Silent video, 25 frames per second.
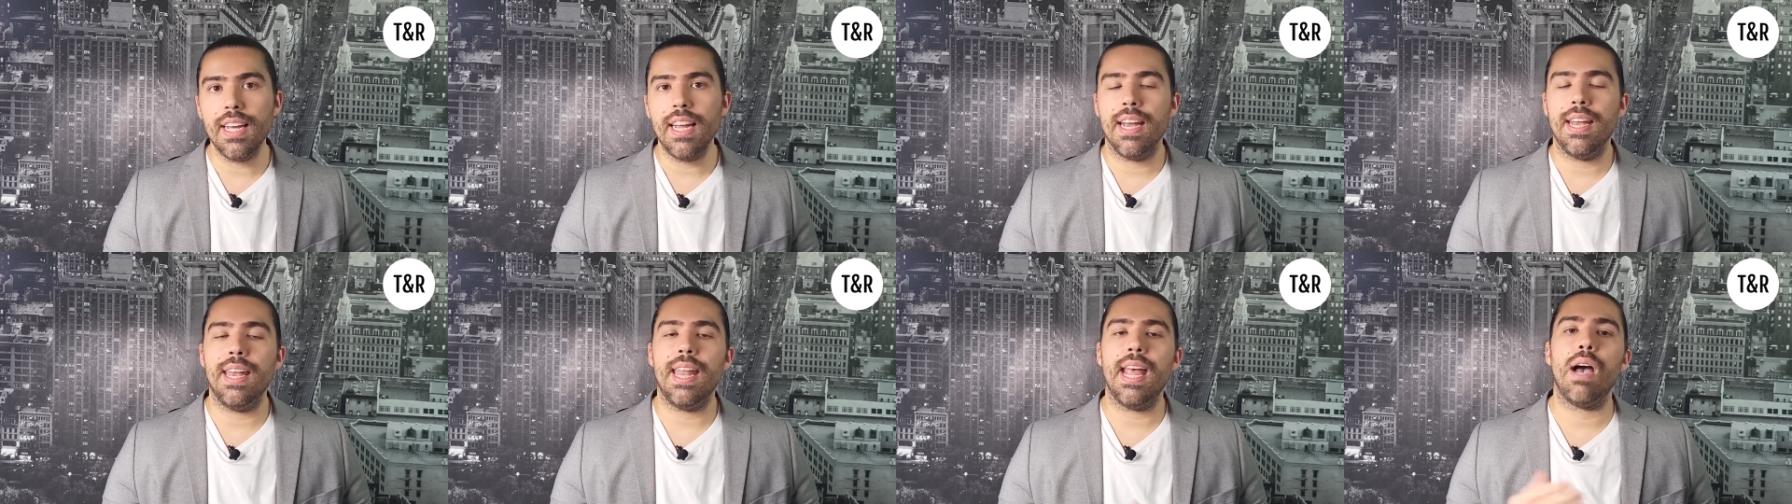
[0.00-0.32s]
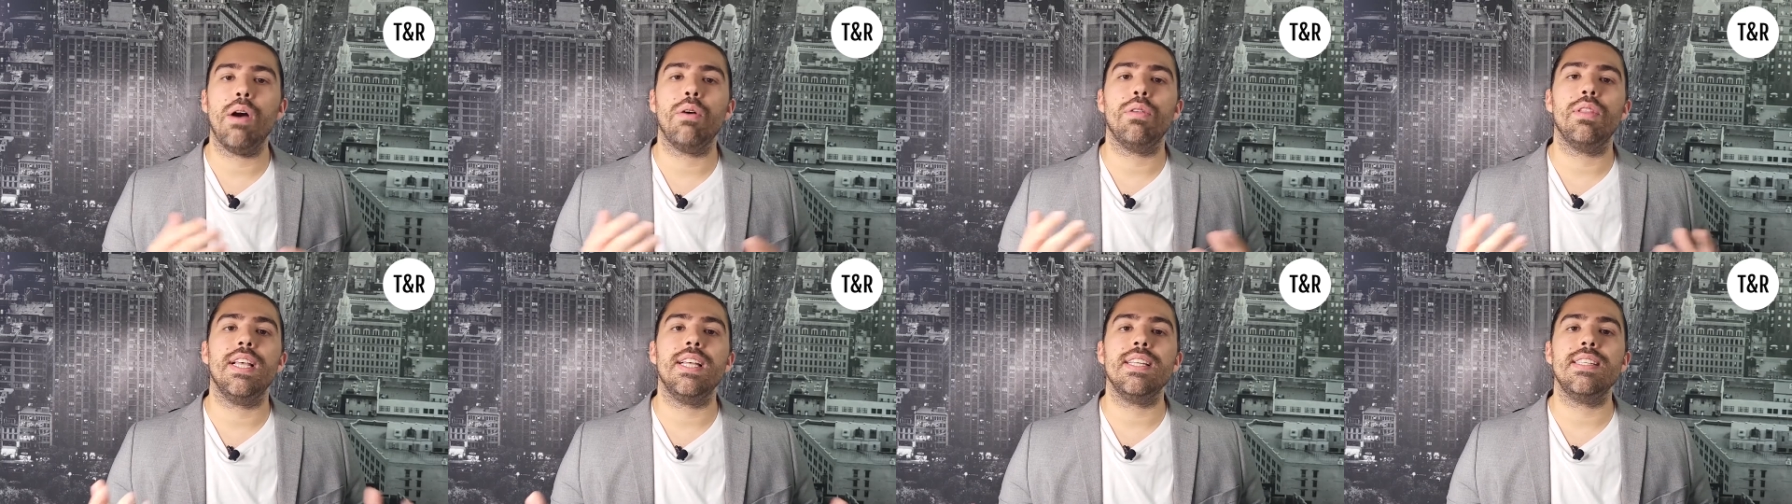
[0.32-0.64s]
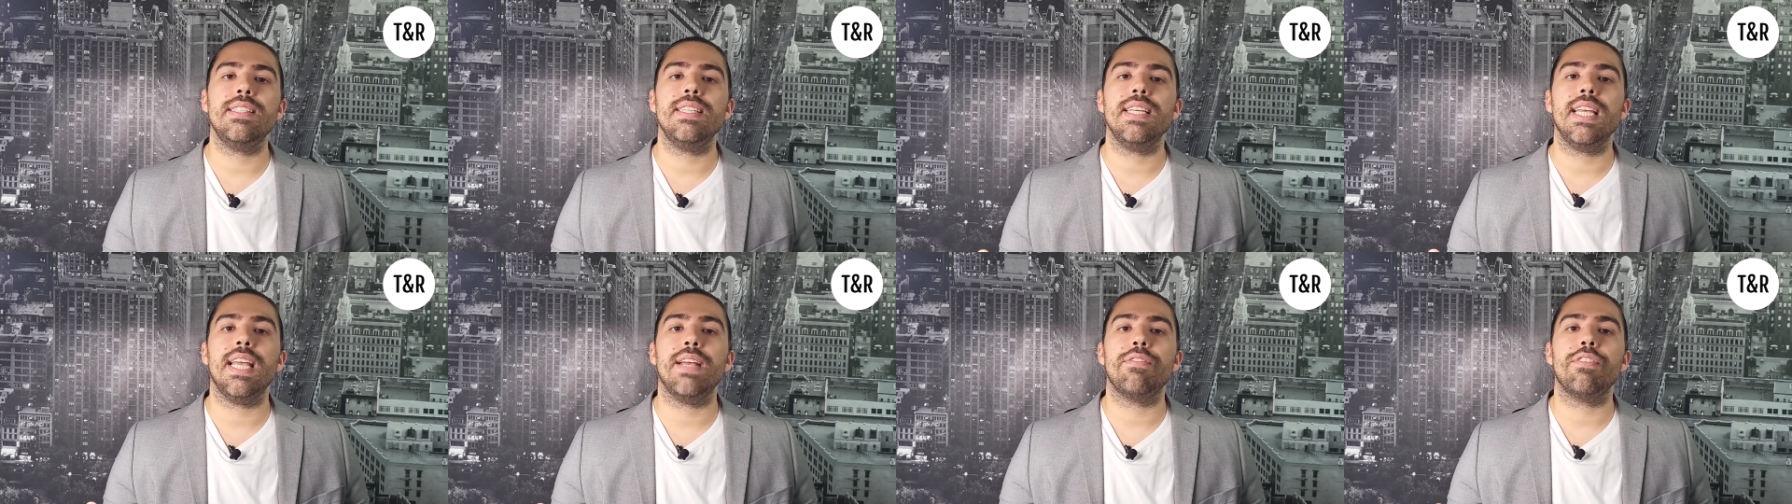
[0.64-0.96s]
Now, let's
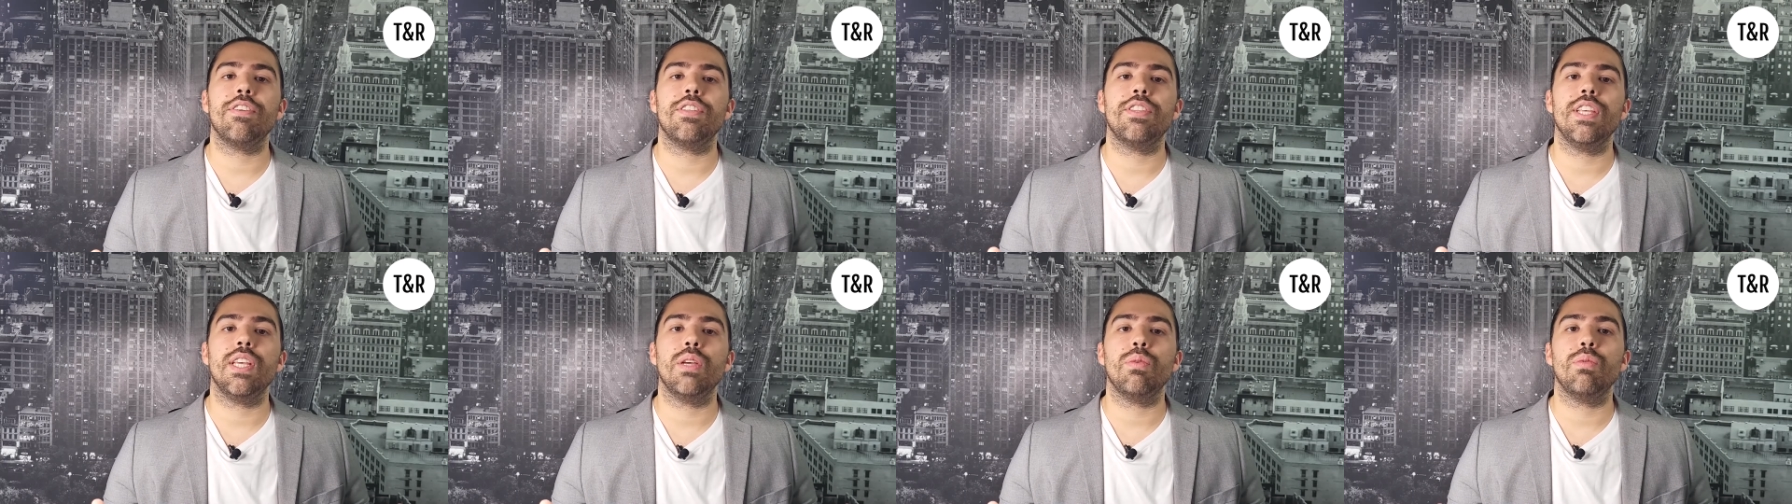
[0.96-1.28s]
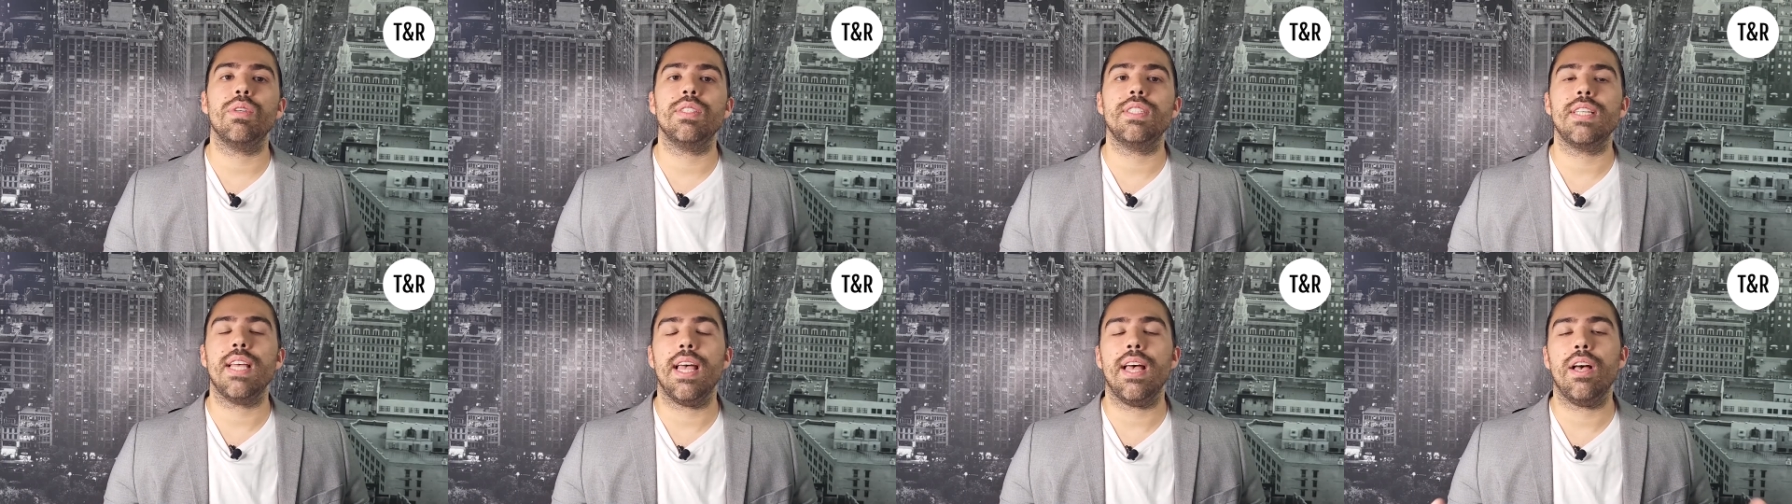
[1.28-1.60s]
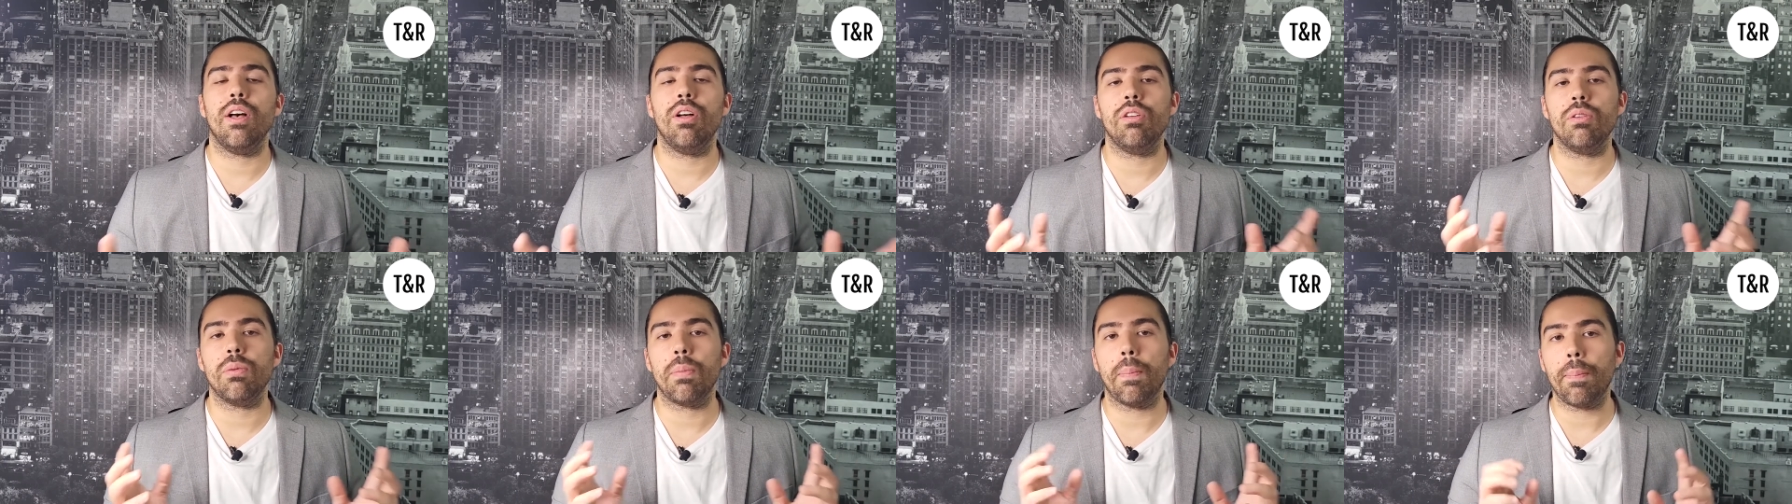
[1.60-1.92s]
say everything was
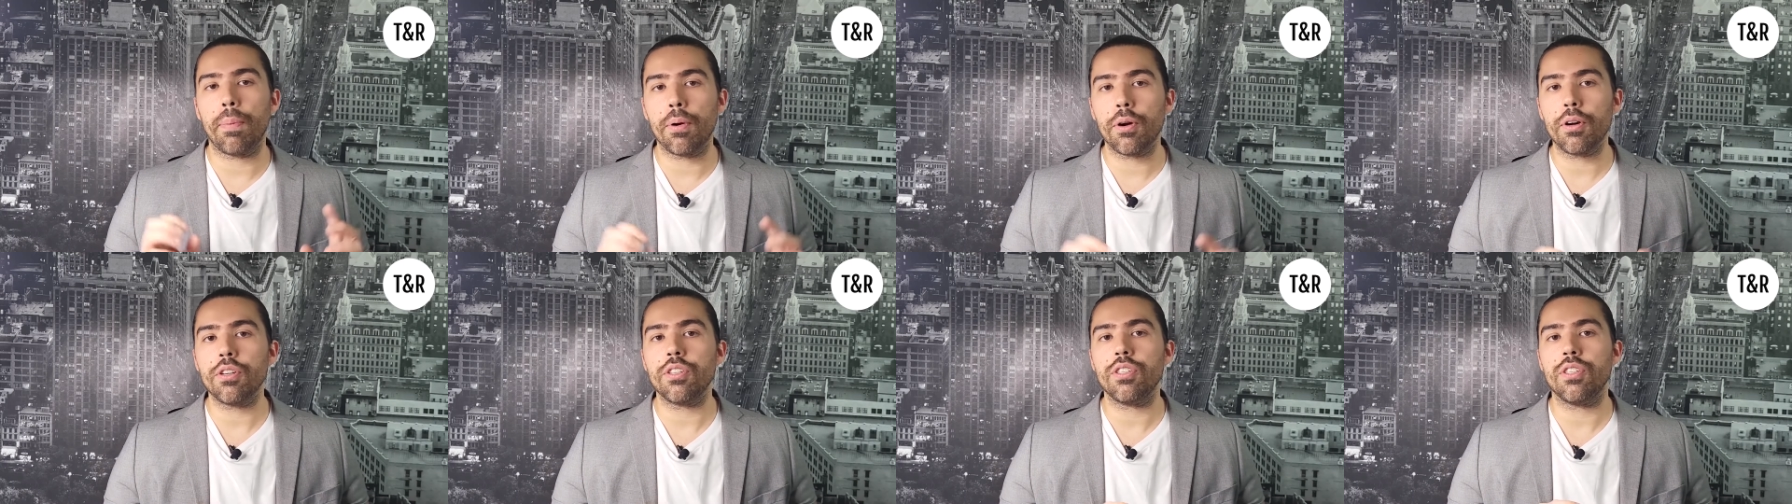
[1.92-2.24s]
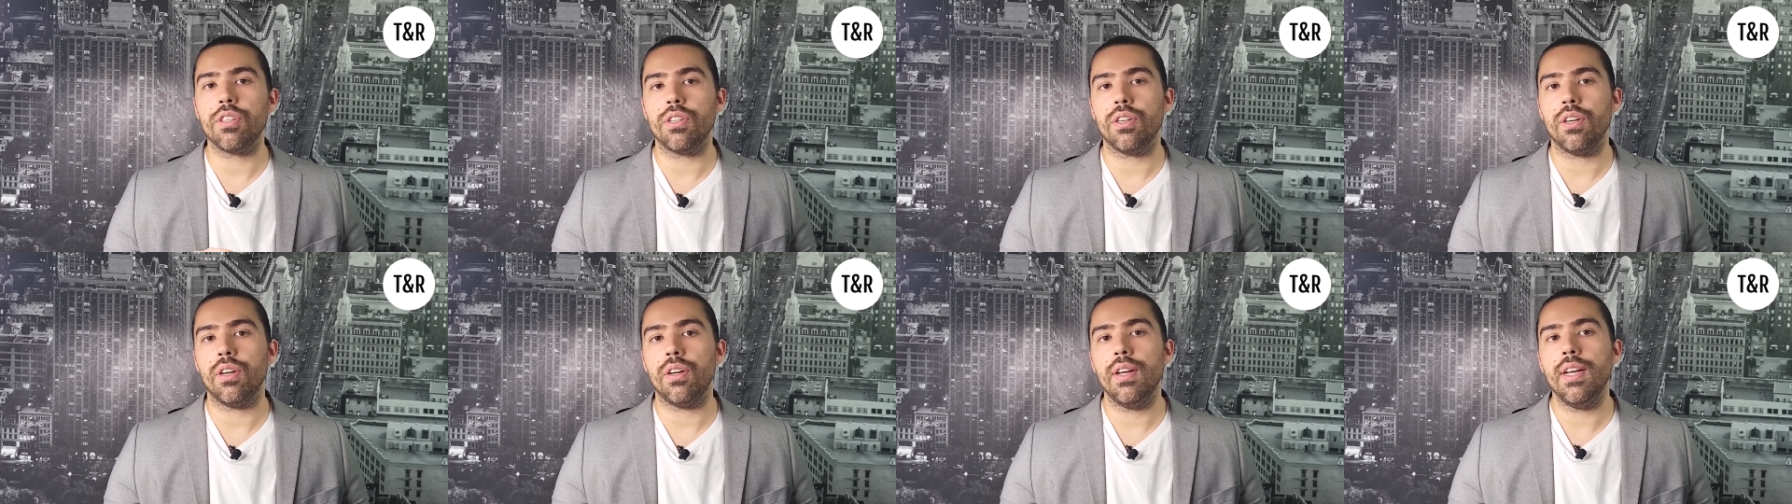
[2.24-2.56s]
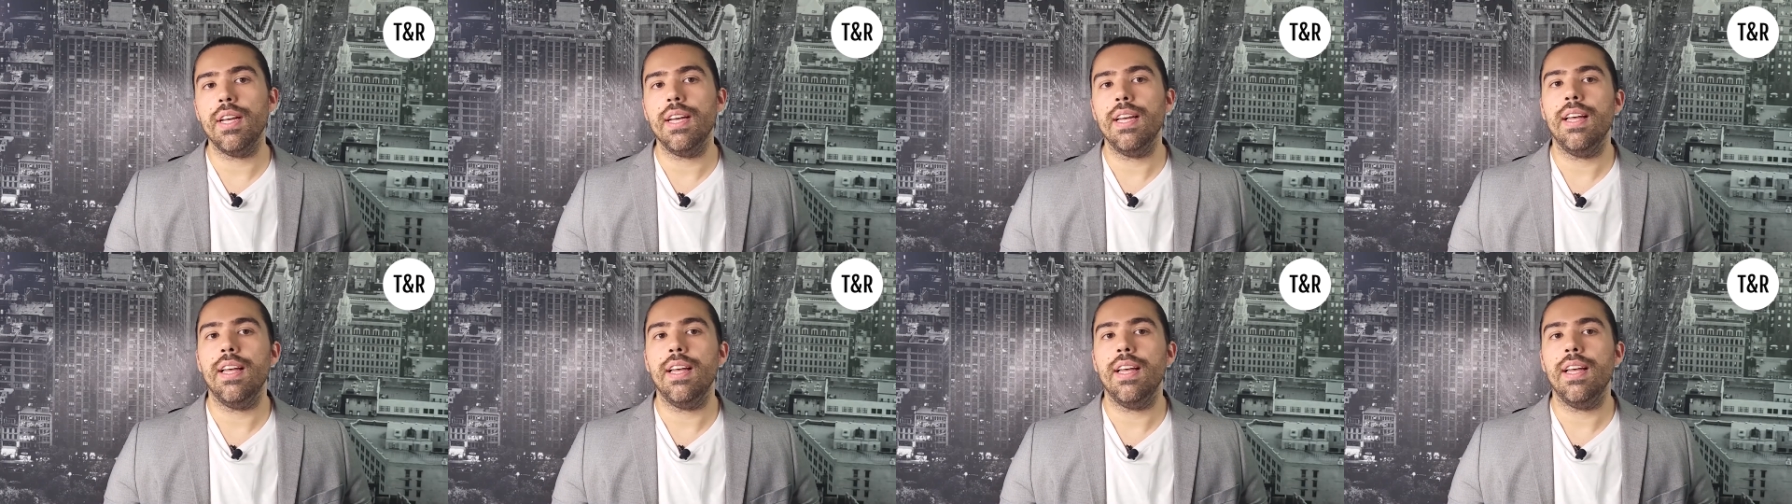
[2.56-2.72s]
held personal,